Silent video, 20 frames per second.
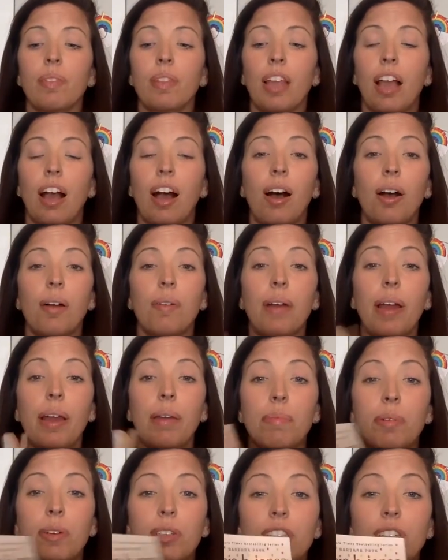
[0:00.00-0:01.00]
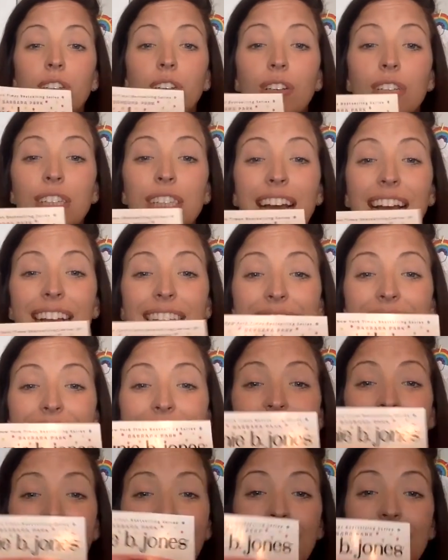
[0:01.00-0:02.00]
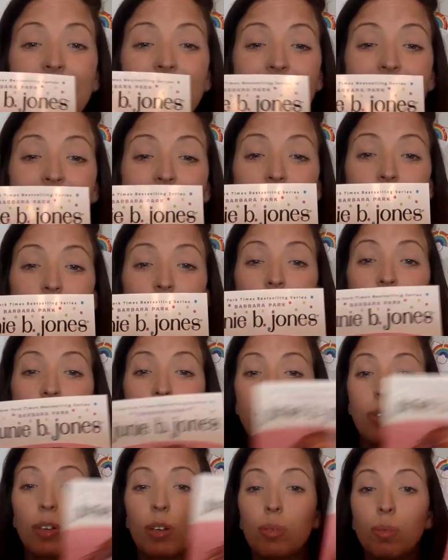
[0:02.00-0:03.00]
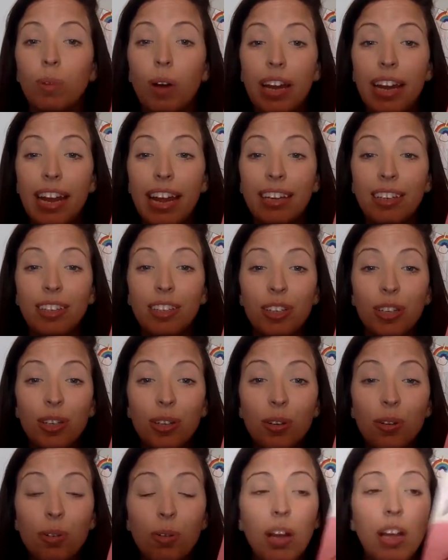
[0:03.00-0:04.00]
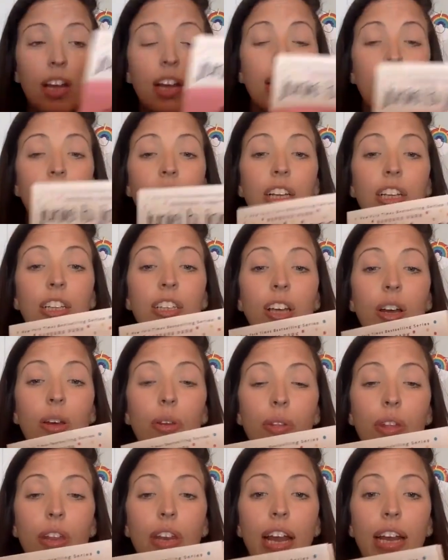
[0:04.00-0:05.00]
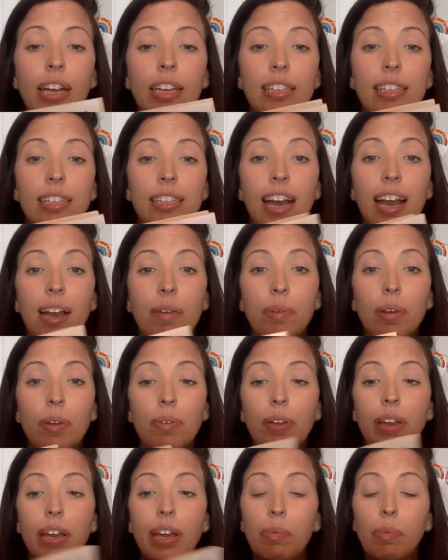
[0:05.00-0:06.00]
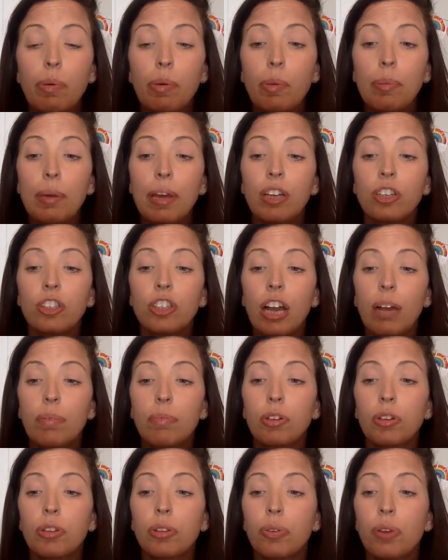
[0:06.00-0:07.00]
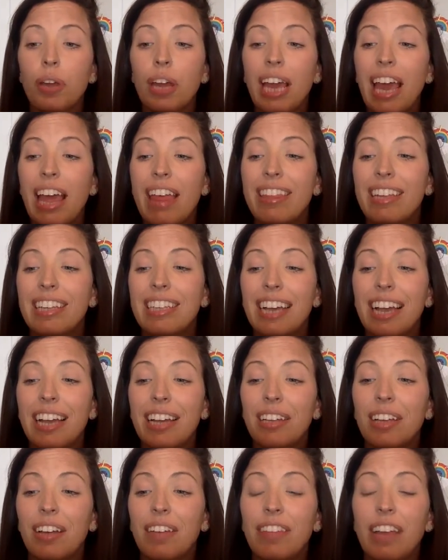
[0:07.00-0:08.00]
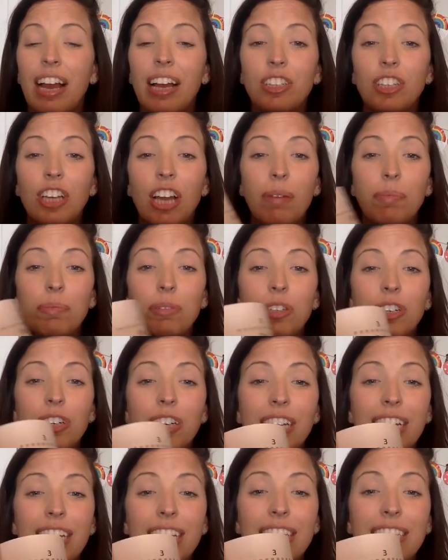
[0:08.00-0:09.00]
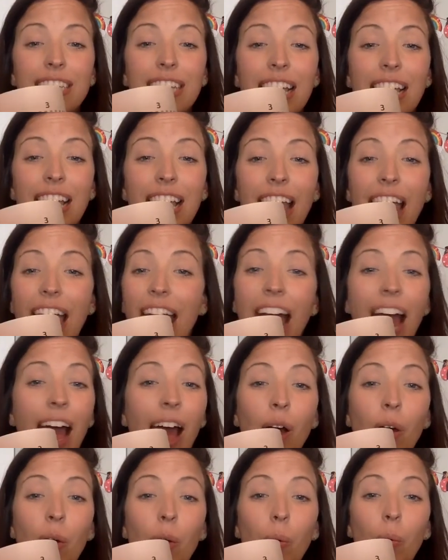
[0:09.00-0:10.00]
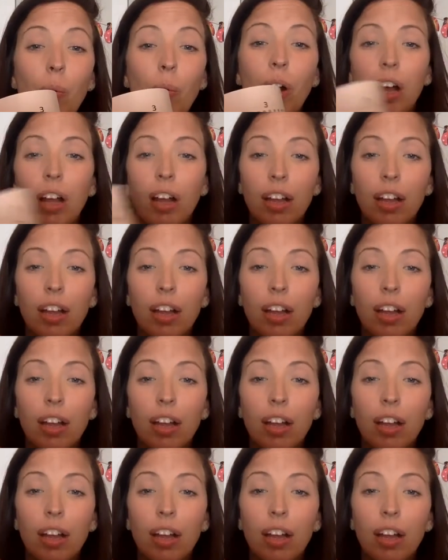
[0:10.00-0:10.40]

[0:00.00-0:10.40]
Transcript: All right, boys and girls, that's the end of chapter 1 and 2. So the next time we read, we will be on chapter 3, and the title of that chapter is Ow!